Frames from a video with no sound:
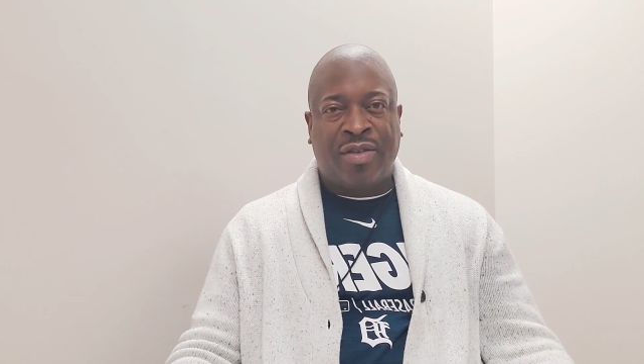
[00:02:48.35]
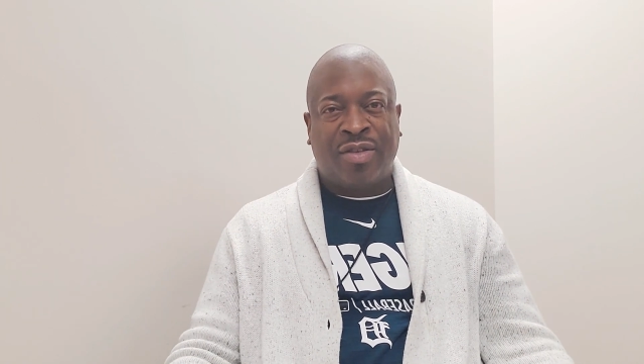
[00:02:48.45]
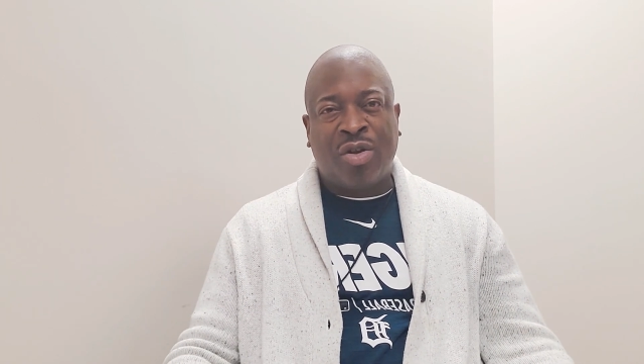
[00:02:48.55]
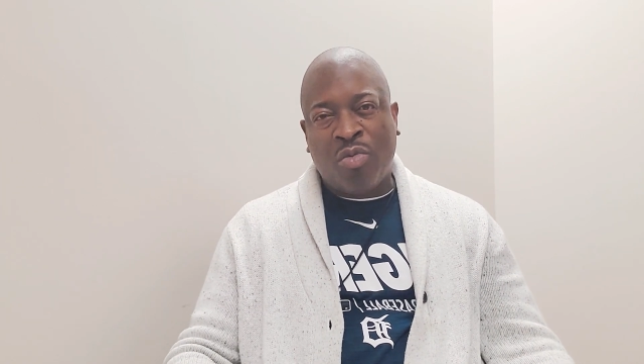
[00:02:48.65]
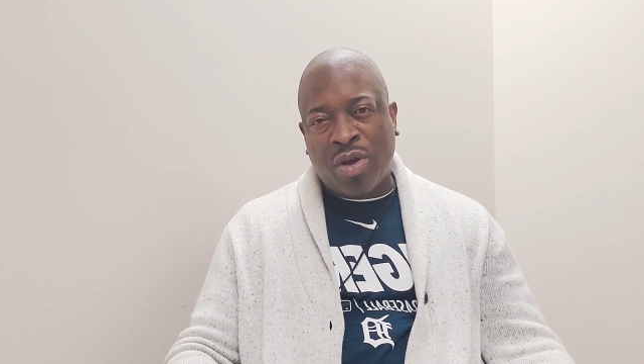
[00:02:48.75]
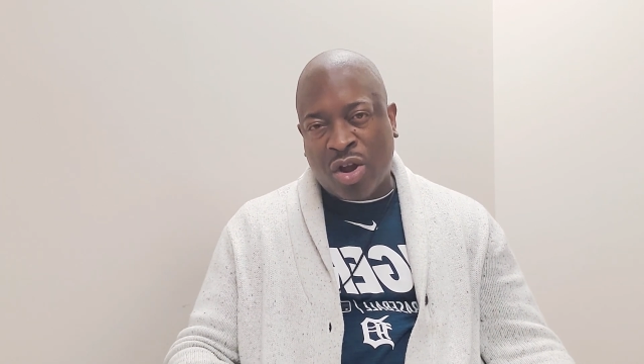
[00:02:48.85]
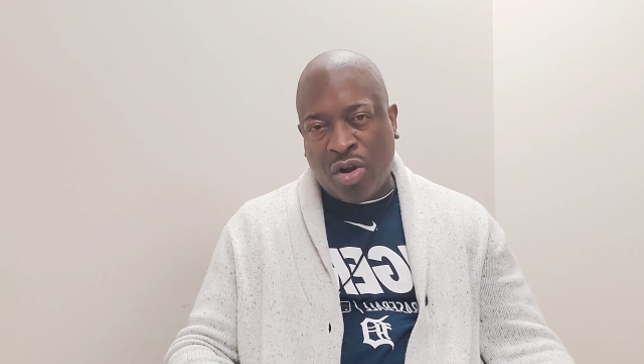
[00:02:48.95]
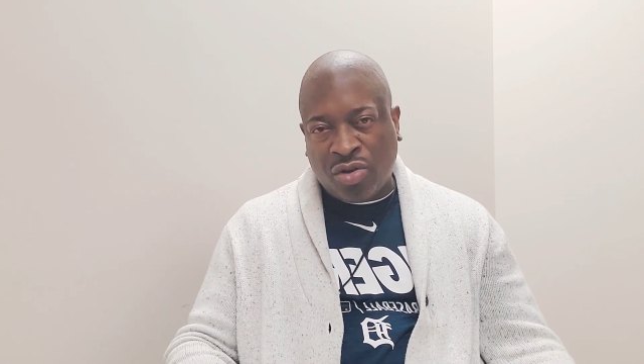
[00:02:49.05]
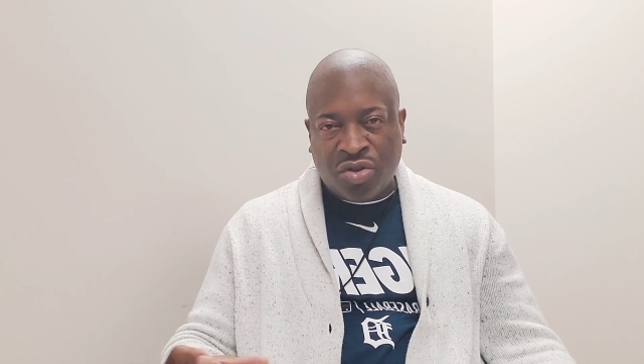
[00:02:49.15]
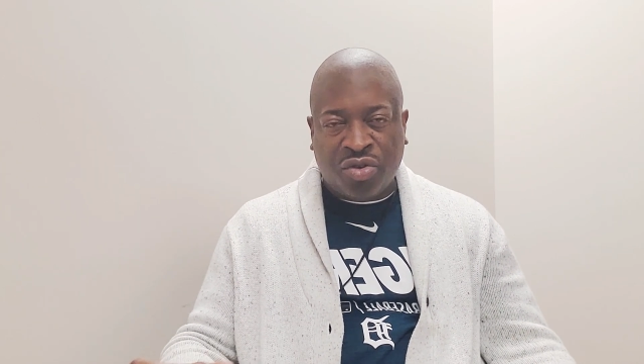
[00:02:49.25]
So when
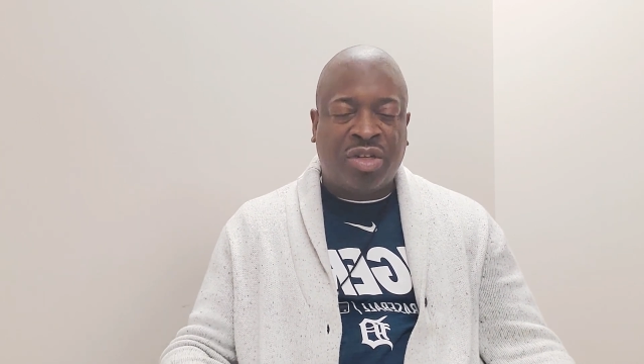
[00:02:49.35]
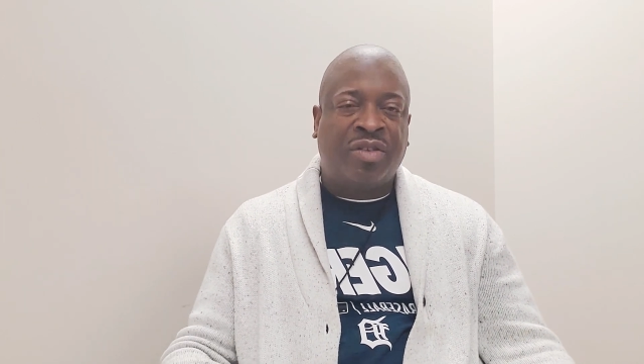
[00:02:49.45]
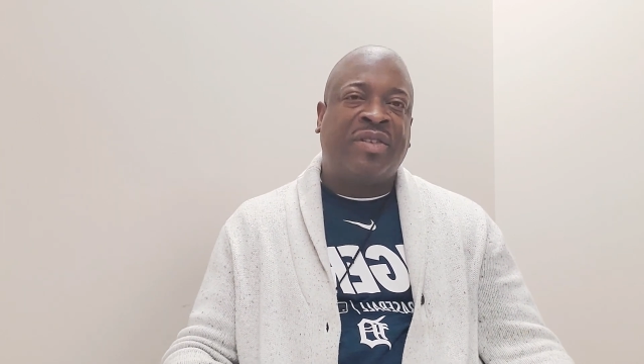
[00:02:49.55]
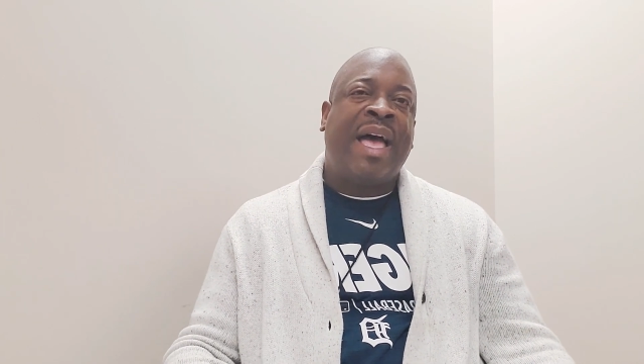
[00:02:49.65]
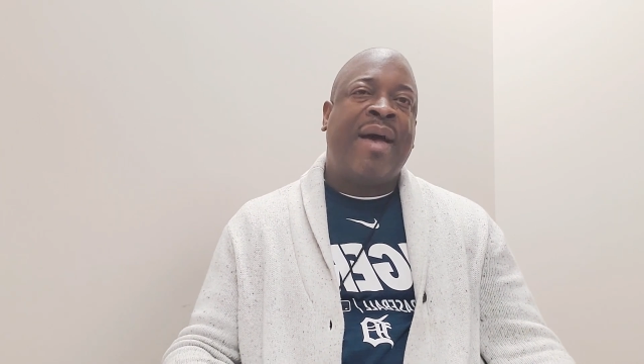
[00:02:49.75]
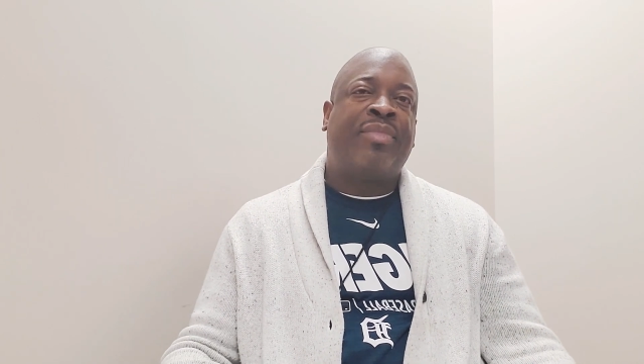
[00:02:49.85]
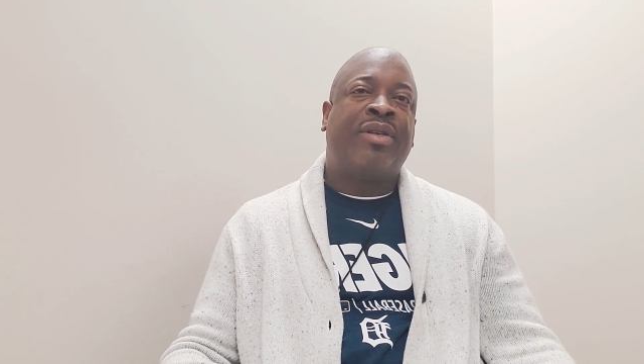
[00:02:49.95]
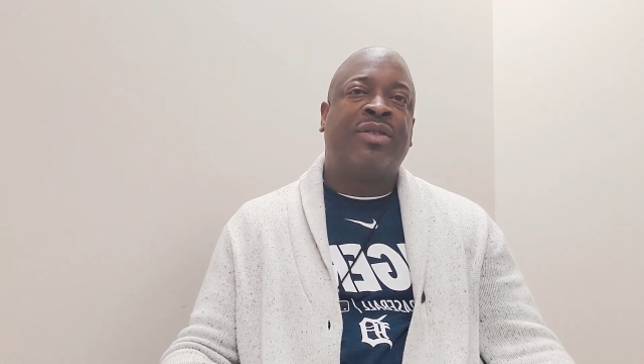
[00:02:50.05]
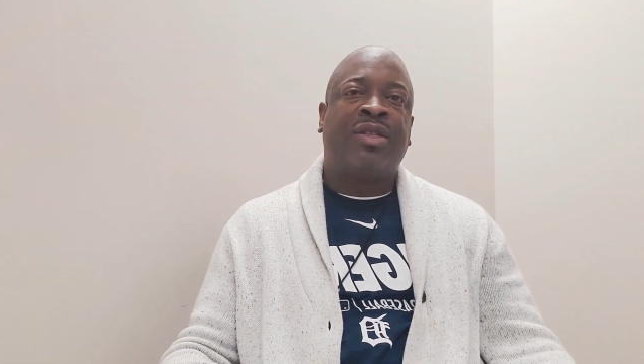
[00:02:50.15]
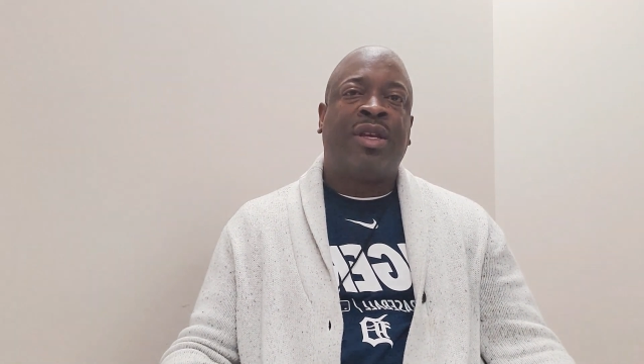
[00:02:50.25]
culture shifts
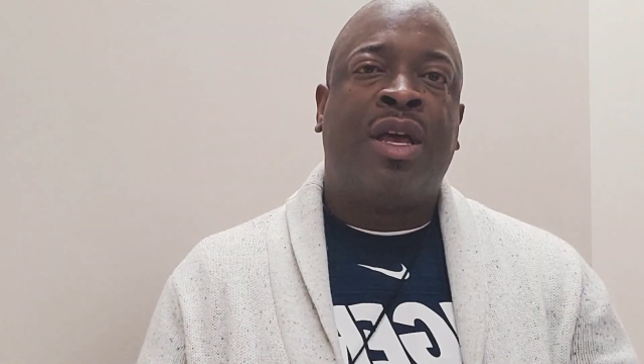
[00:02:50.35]
happens,